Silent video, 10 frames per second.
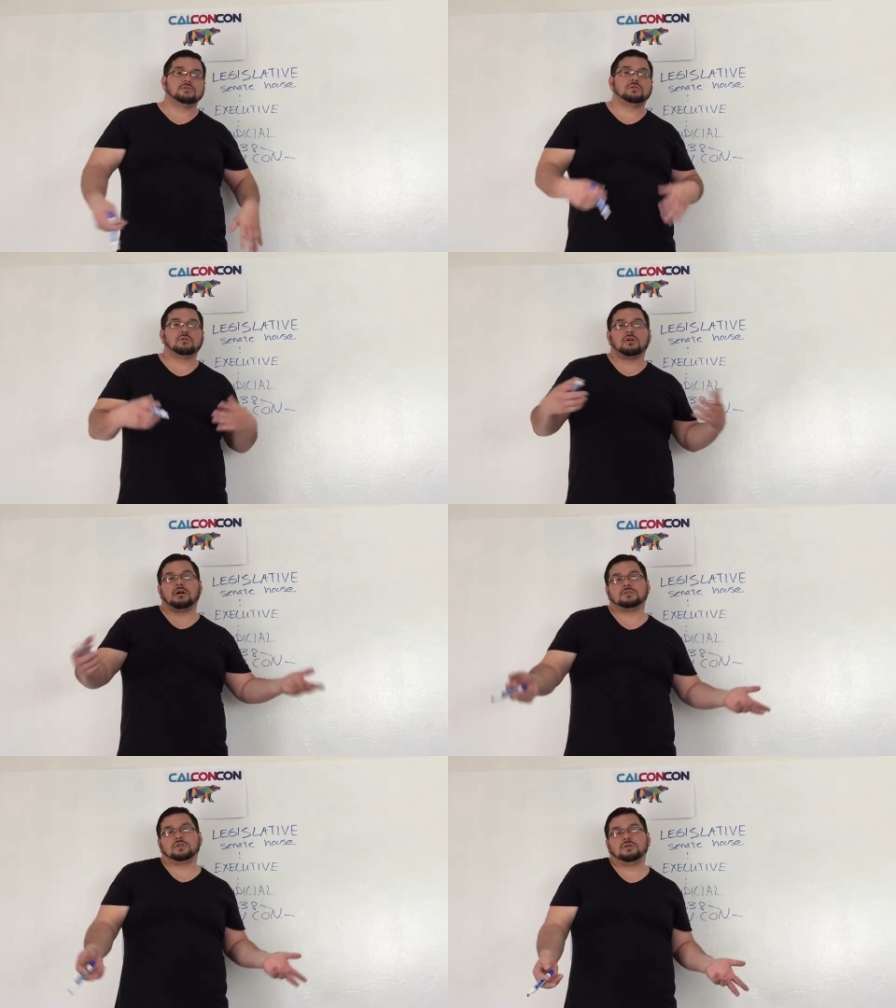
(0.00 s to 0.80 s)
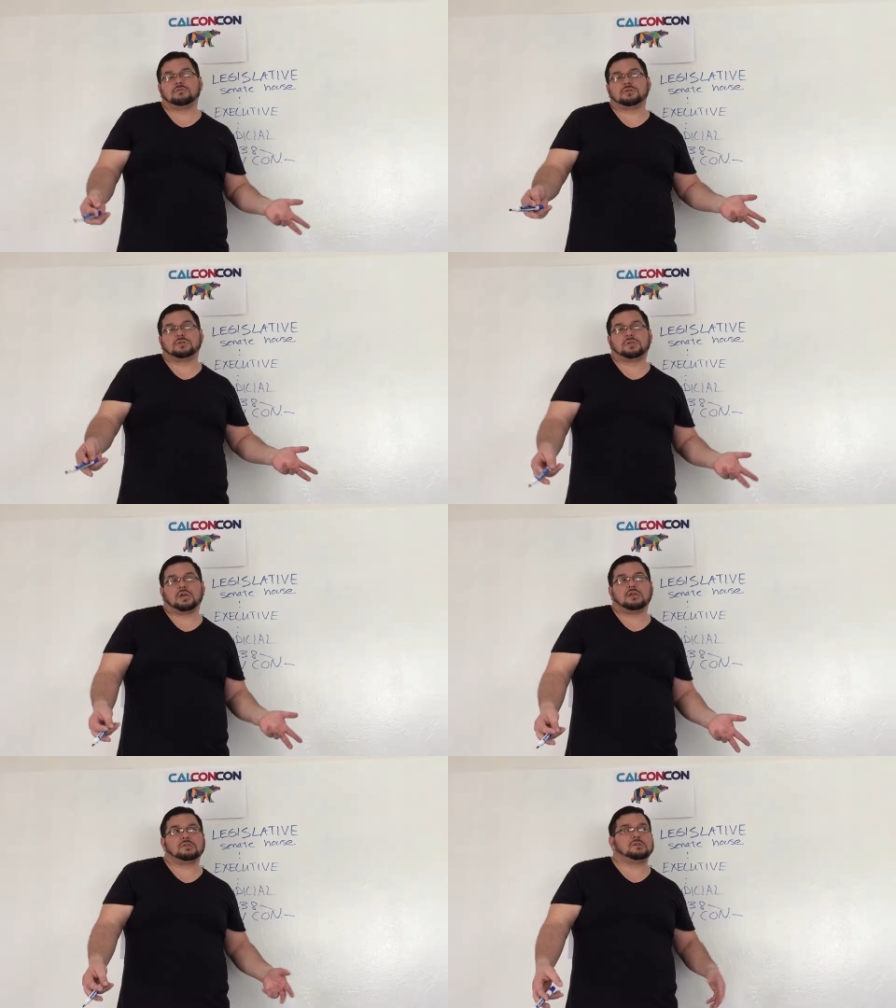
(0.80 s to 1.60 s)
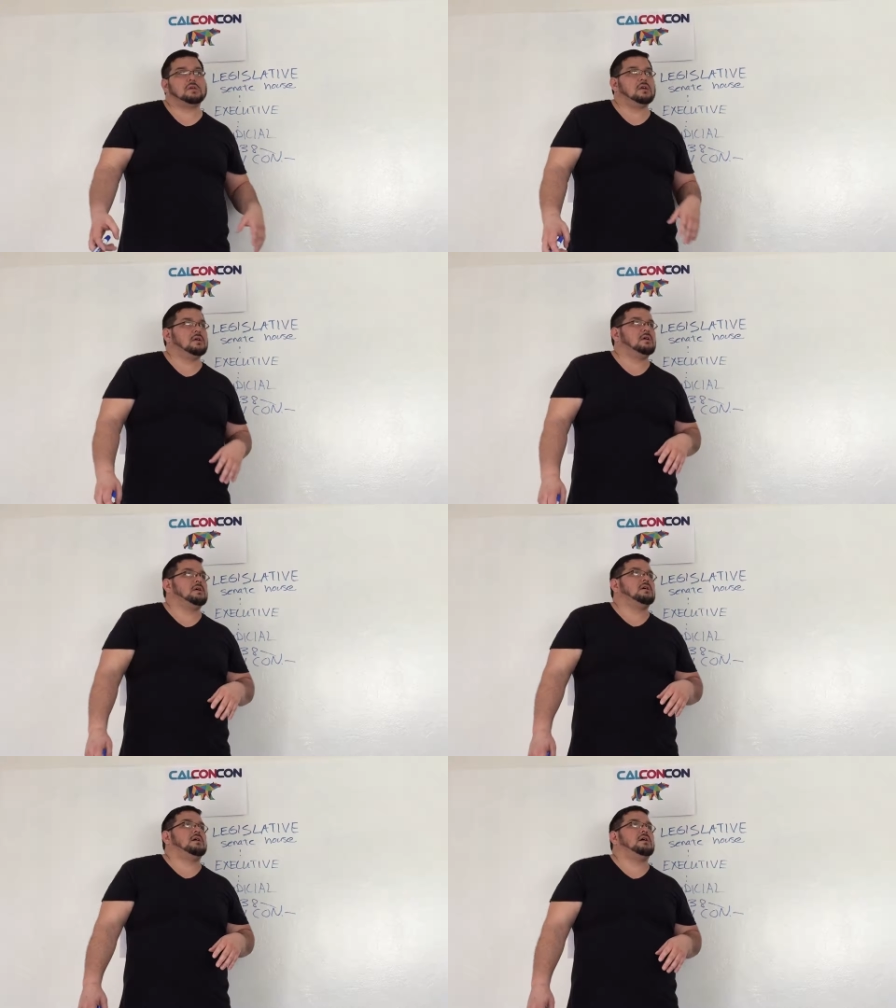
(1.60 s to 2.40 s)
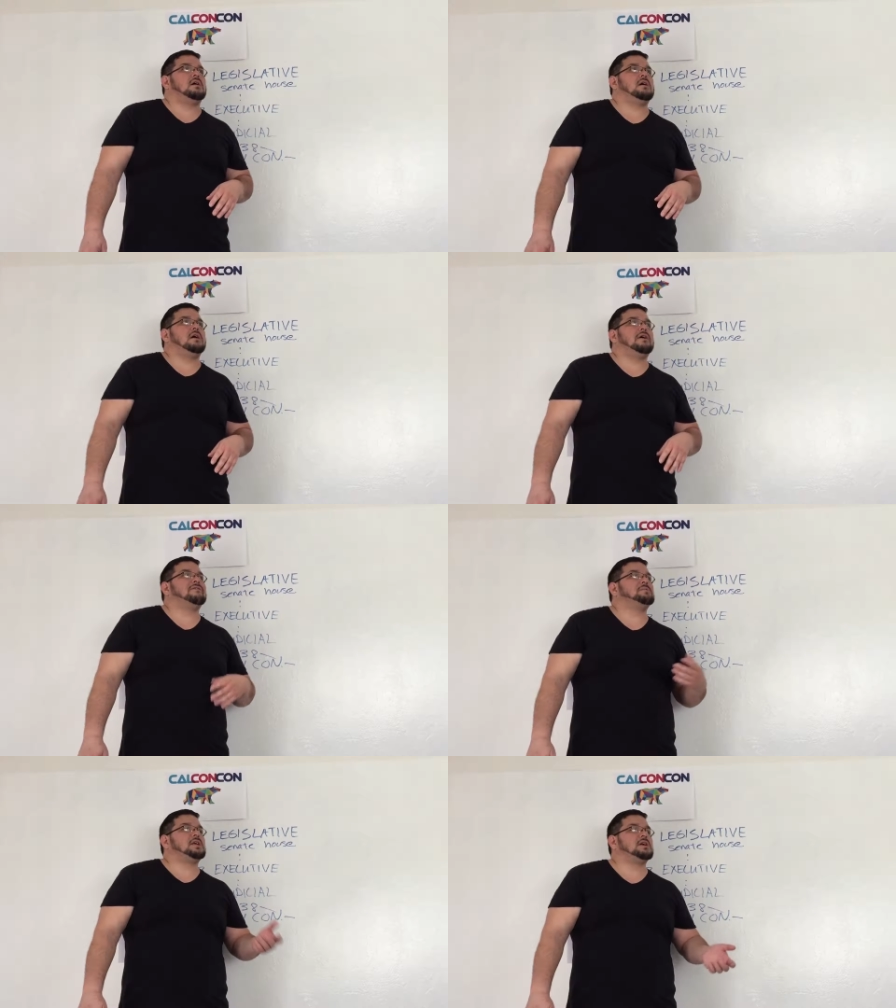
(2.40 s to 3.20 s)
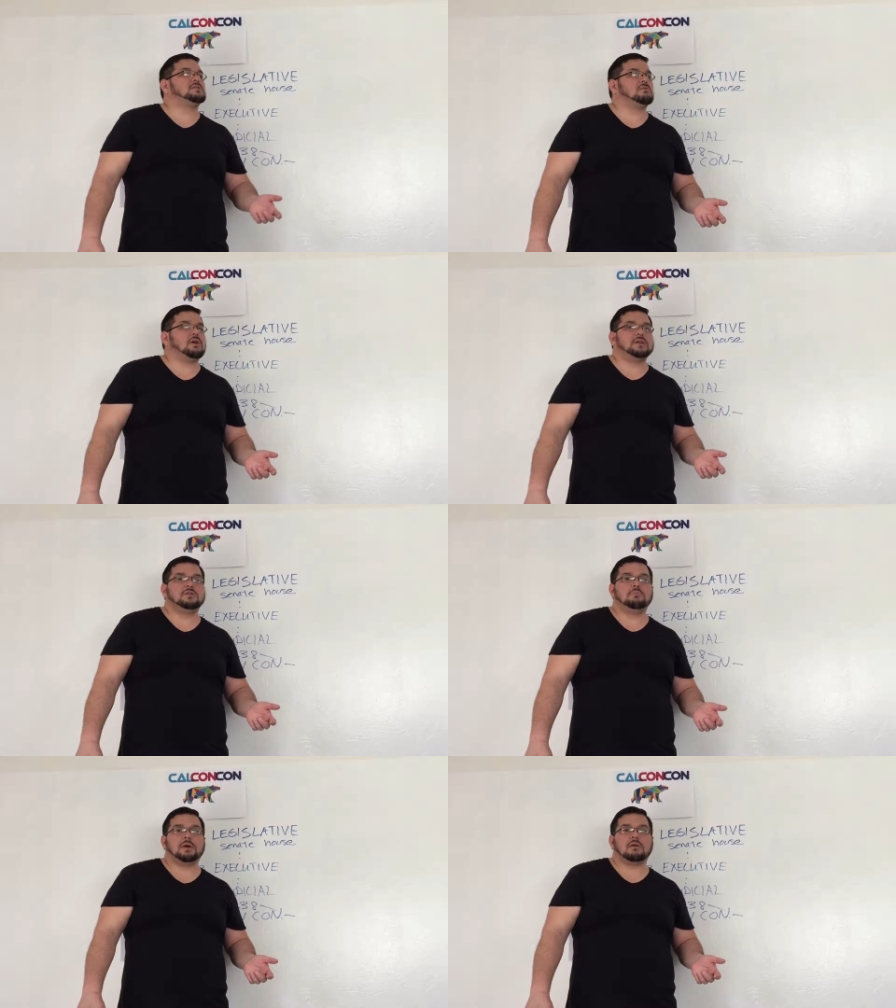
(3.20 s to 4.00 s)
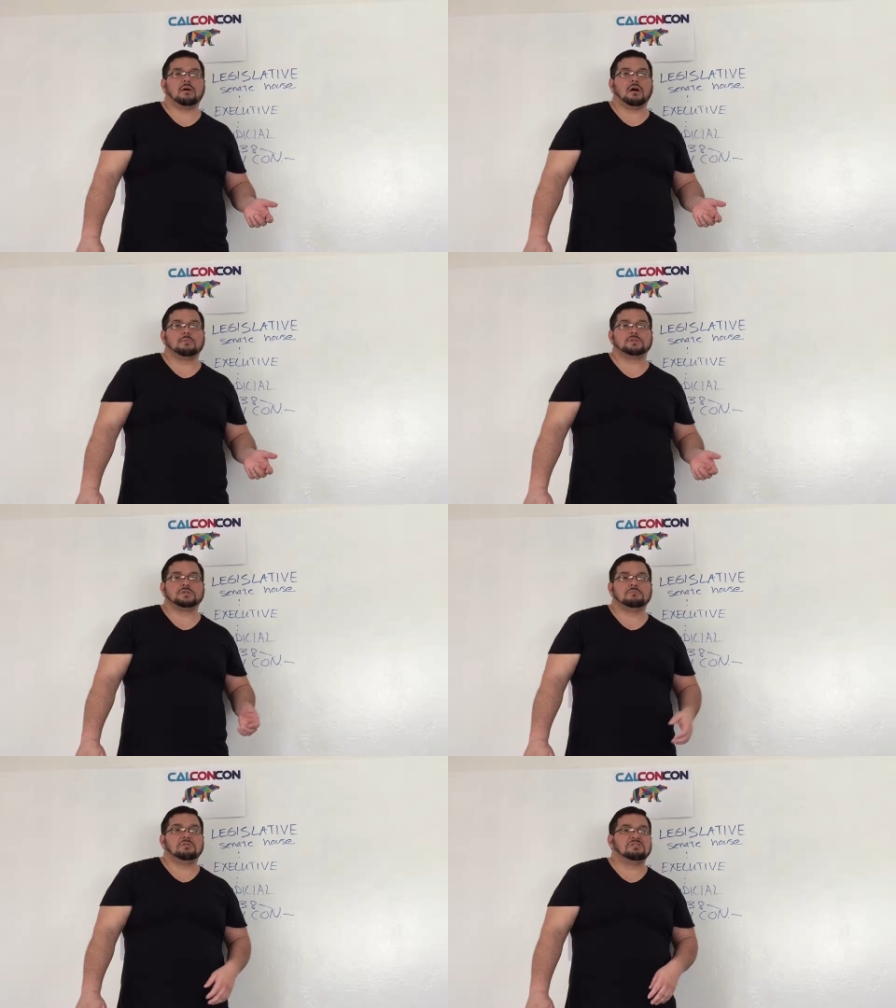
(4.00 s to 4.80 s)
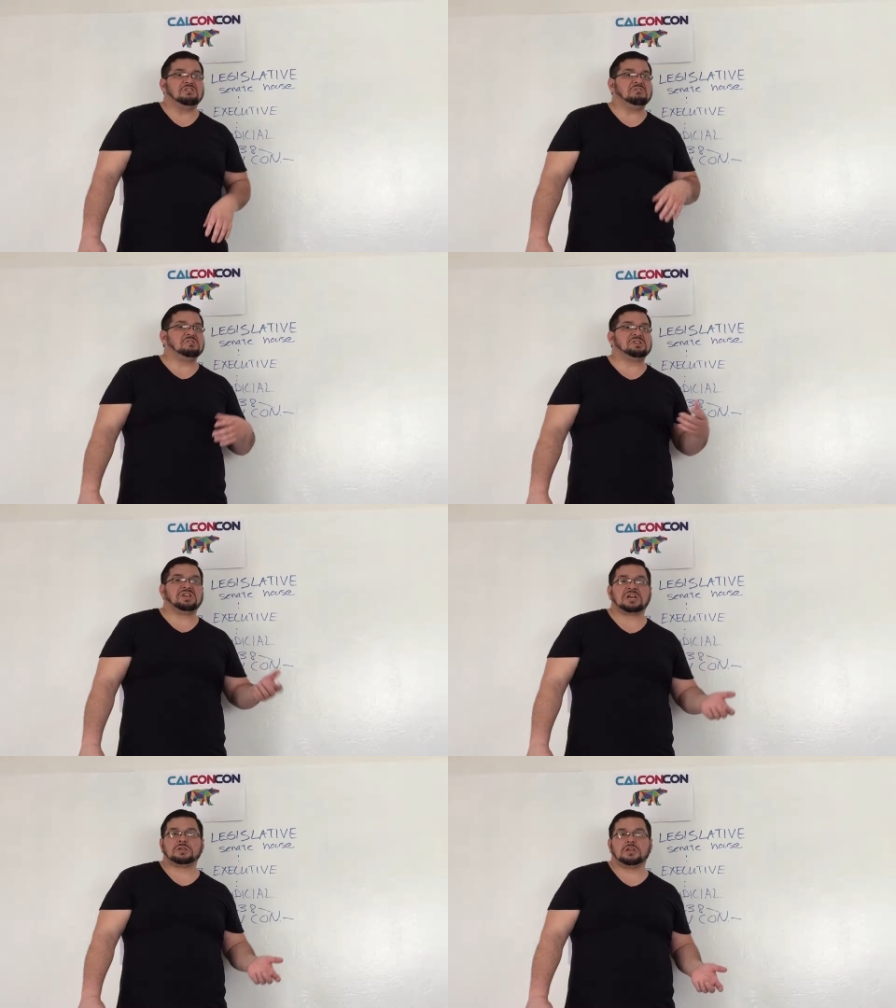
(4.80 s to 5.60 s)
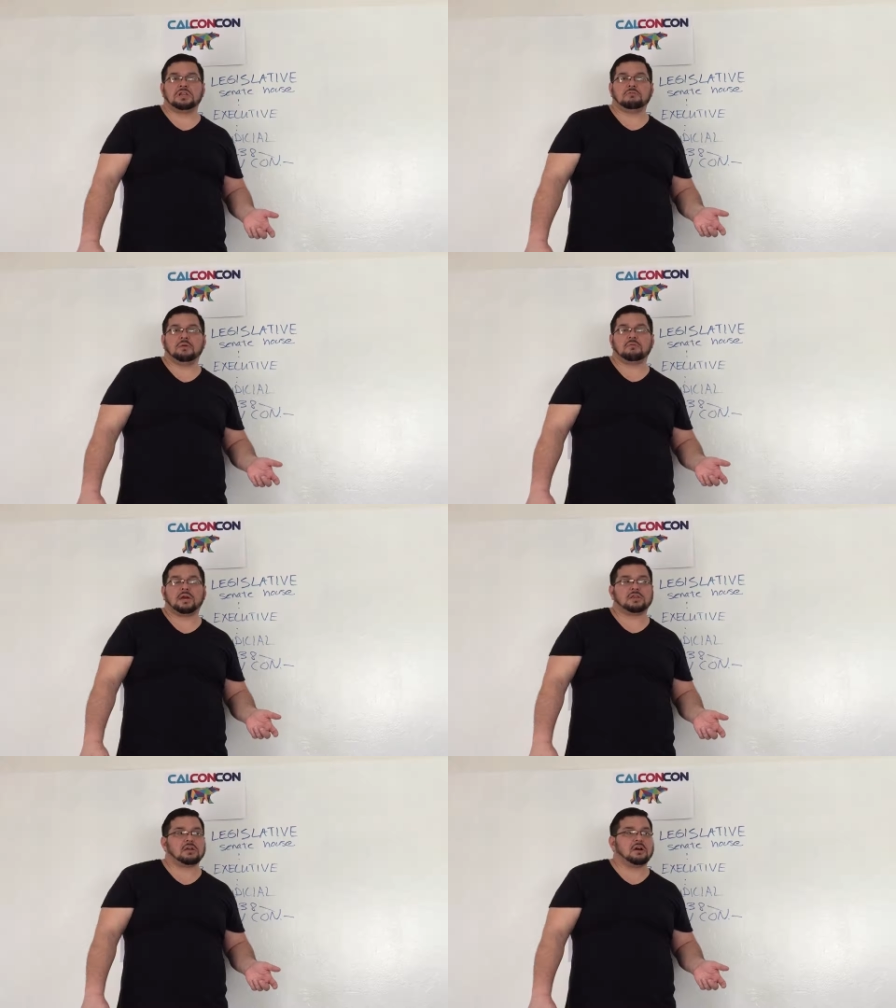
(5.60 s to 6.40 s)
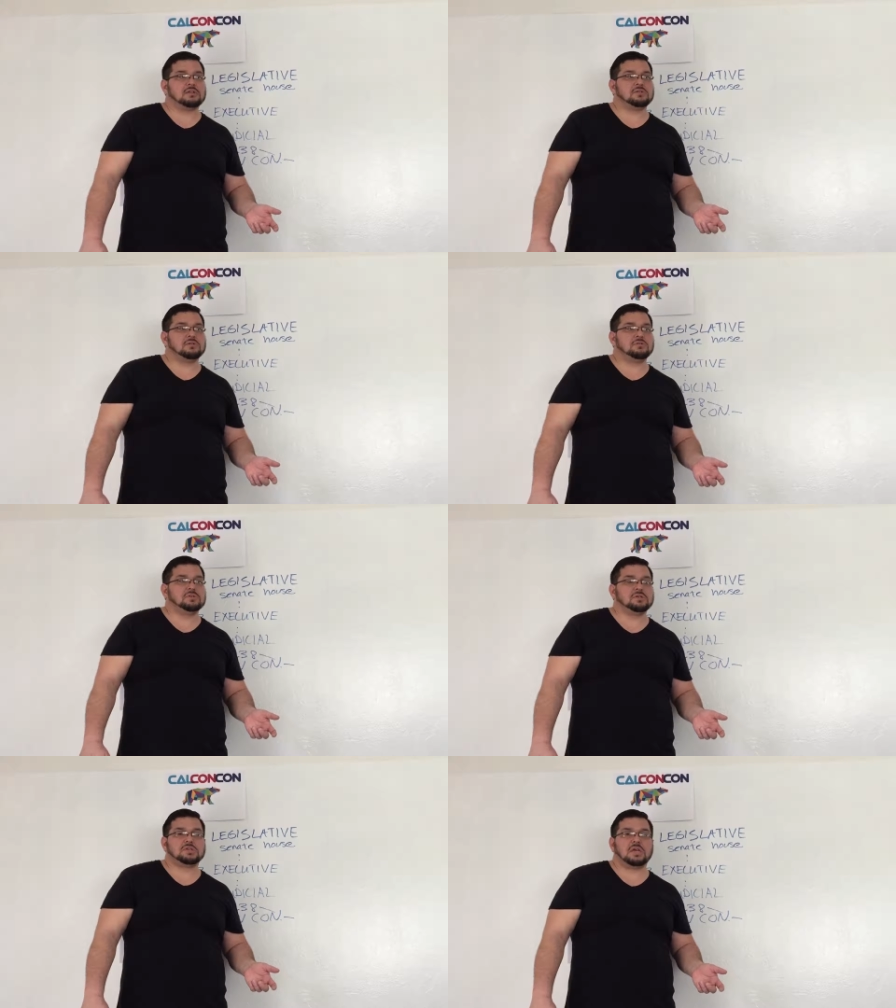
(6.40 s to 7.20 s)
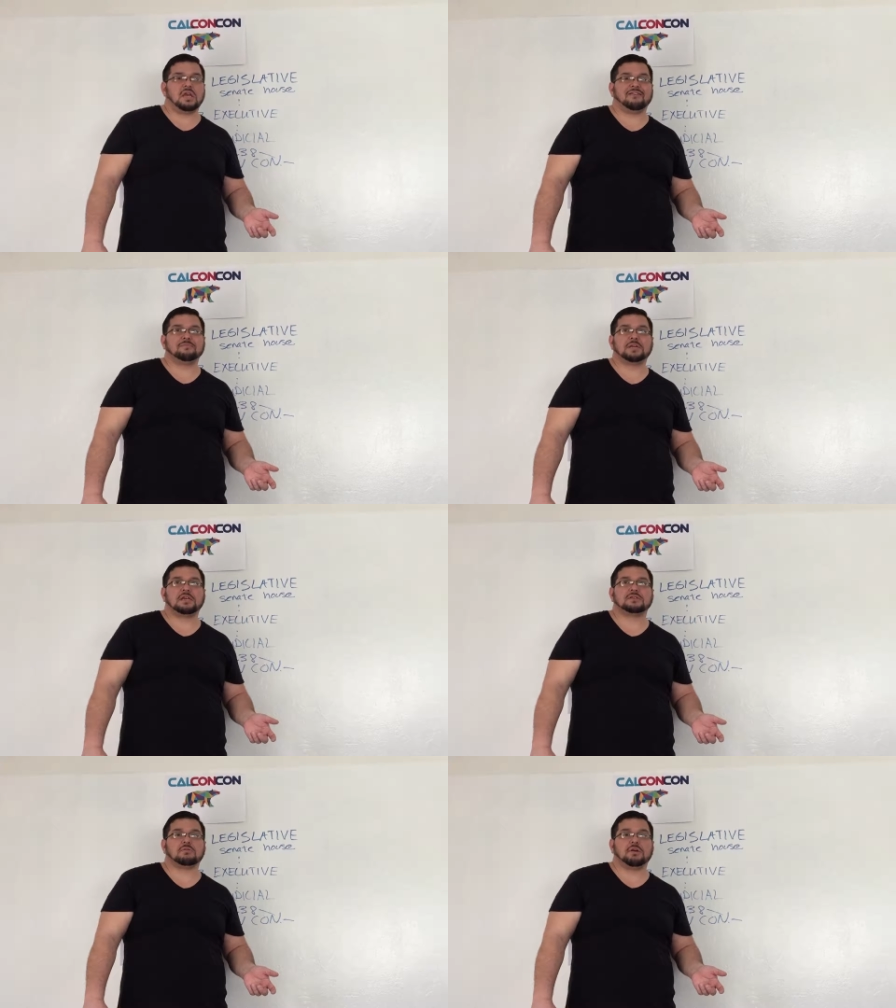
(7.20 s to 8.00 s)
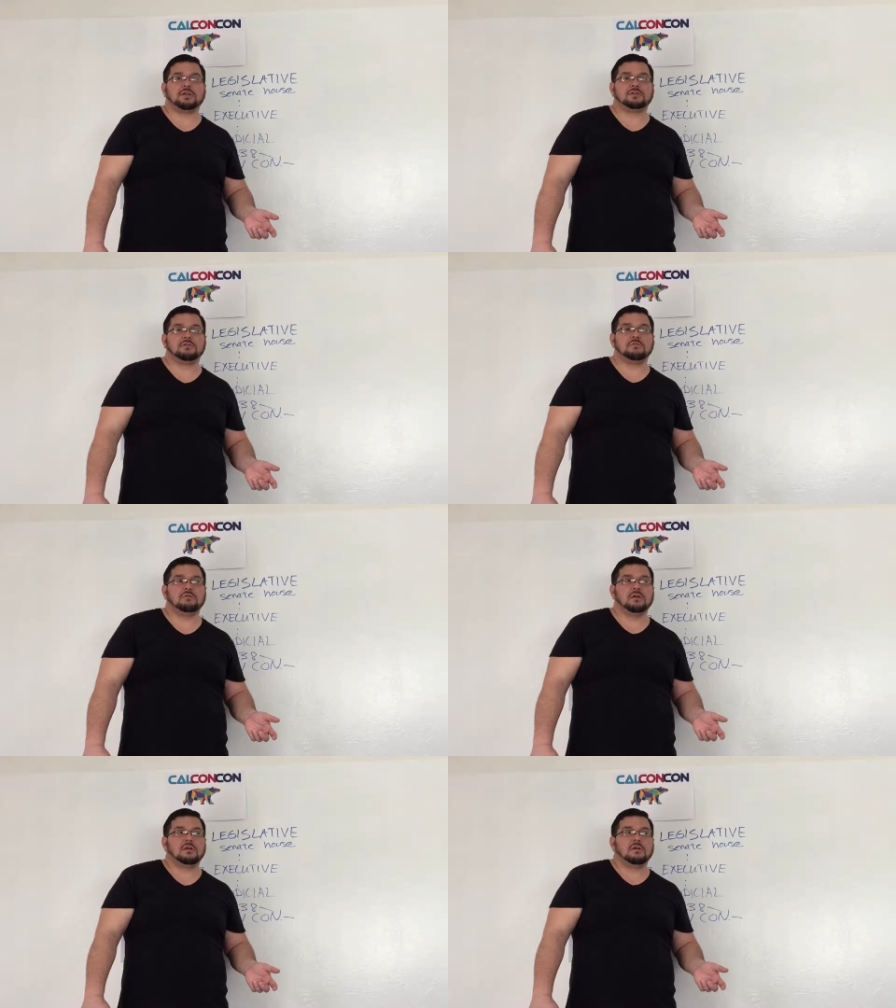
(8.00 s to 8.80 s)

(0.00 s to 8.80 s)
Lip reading: So the Constitution says everybody has the right to bear arms. You could technically rewrite the Constitution to say everybody has the right to